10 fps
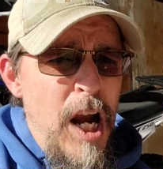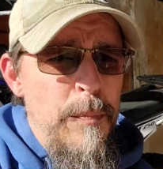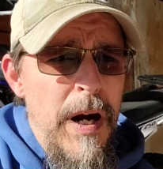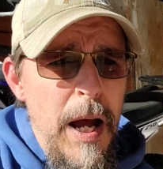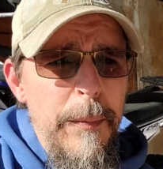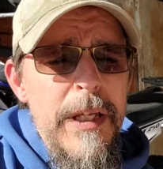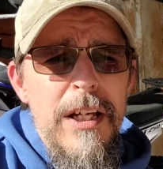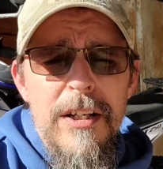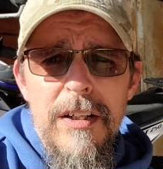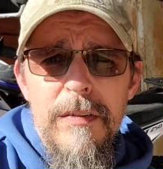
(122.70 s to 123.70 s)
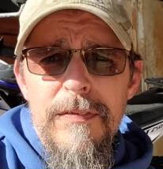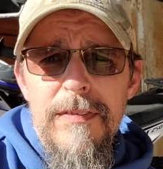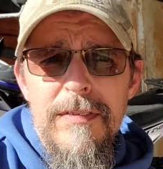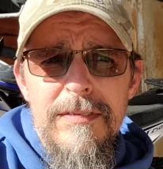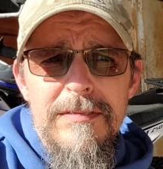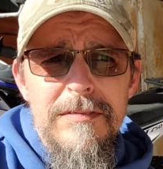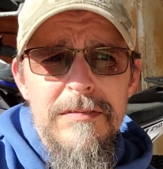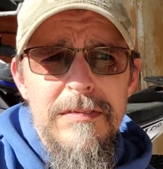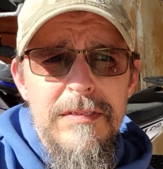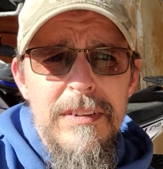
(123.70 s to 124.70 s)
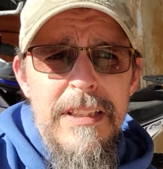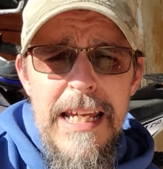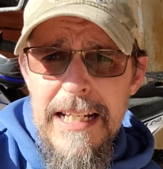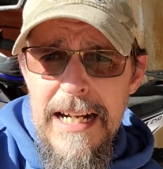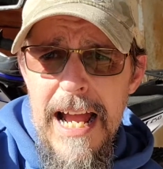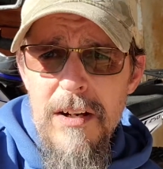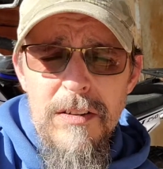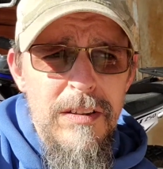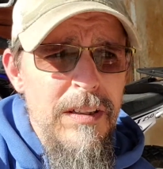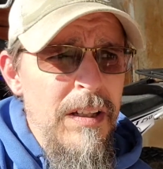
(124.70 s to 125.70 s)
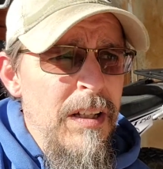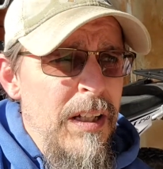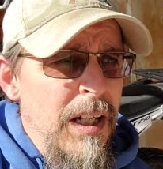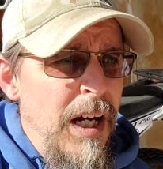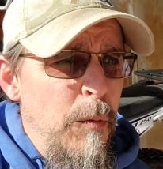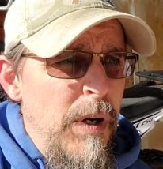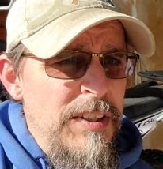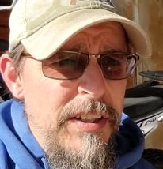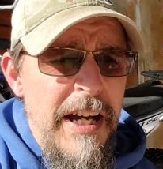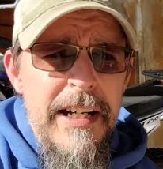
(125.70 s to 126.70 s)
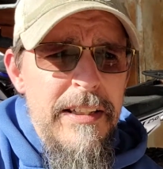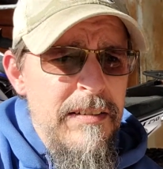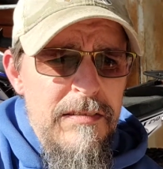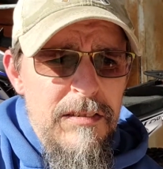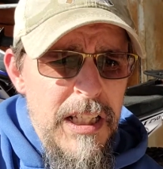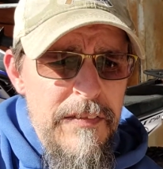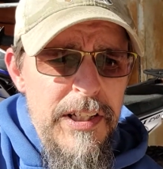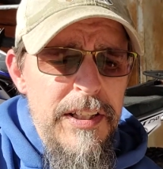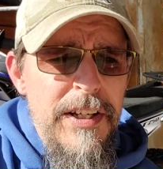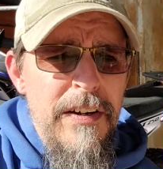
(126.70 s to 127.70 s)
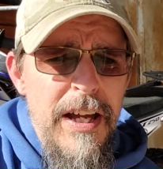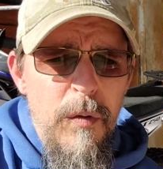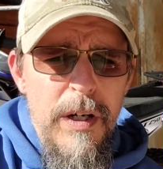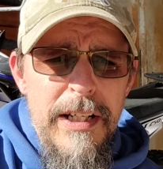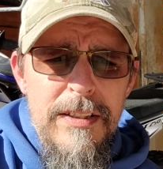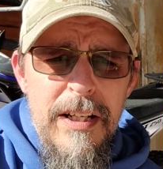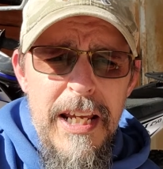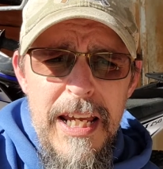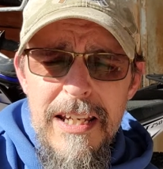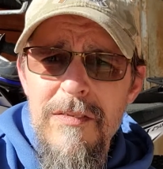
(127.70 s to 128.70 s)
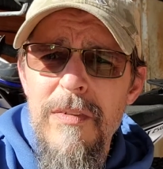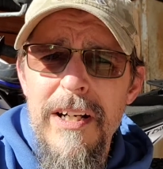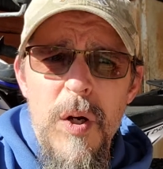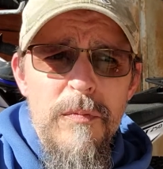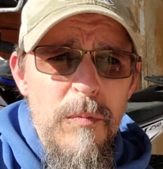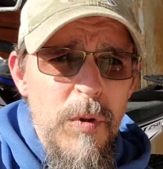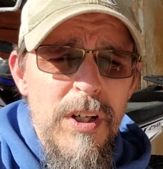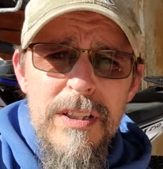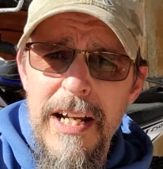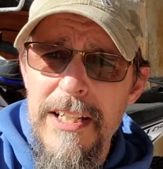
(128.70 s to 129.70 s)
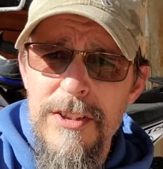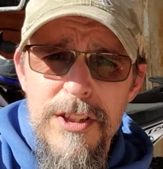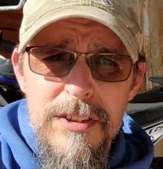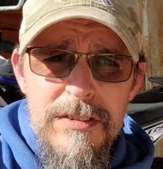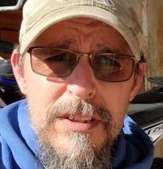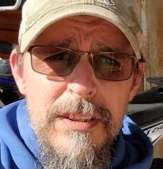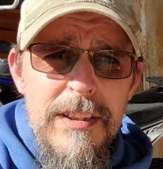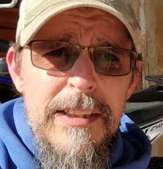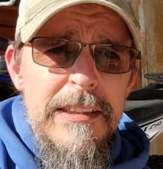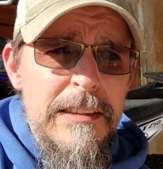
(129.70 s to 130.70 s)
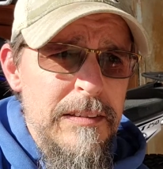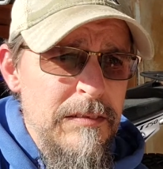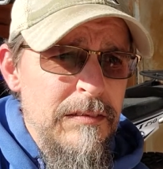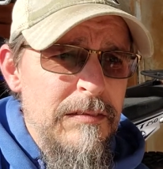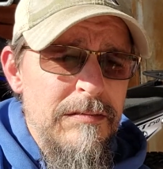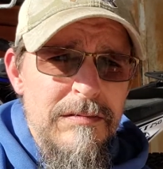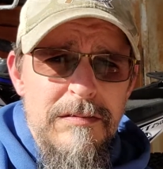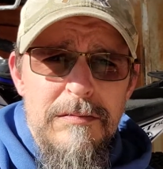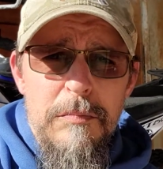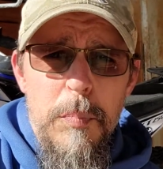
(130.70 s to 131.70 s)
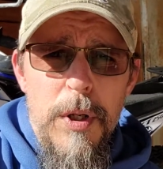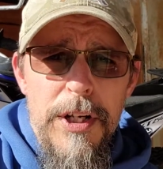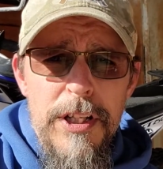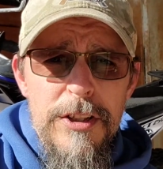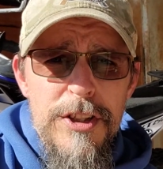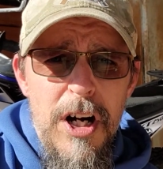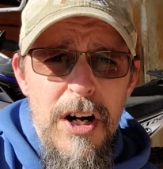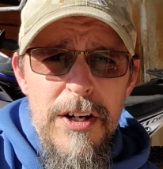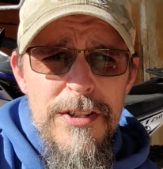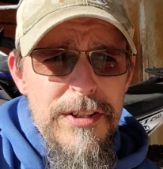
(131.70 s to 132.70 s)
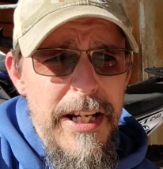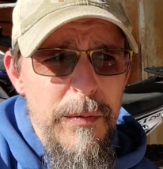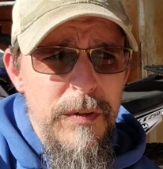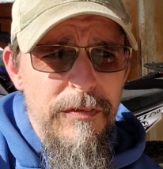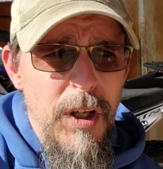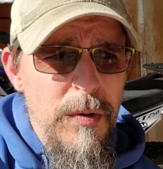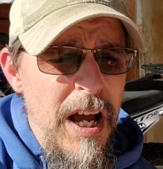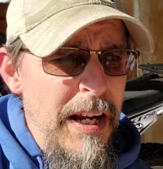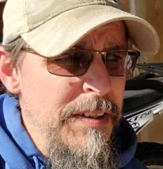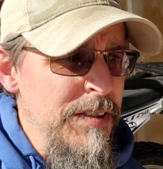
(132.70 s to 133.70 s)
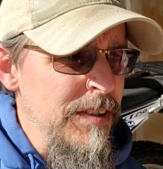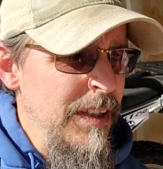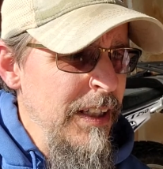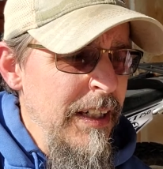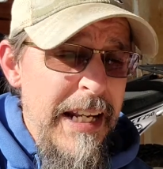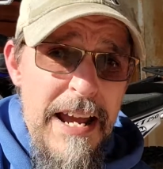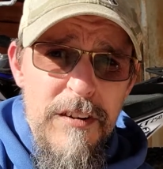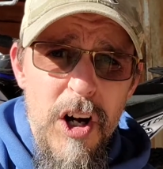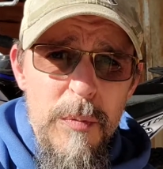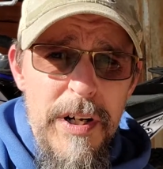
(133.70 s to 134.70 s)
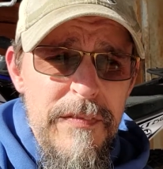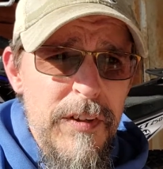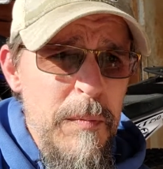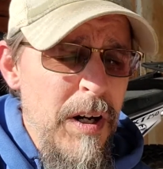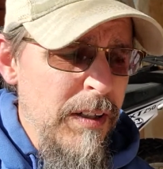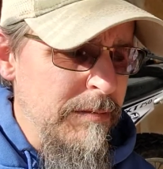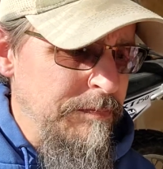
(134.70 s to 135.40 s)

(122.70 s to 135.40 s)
probably could have taken it out, but I decided leave it in there. That way today, when I go home from work, I could just put it in the jars and it would flow nice and have it all ready for tomorrow.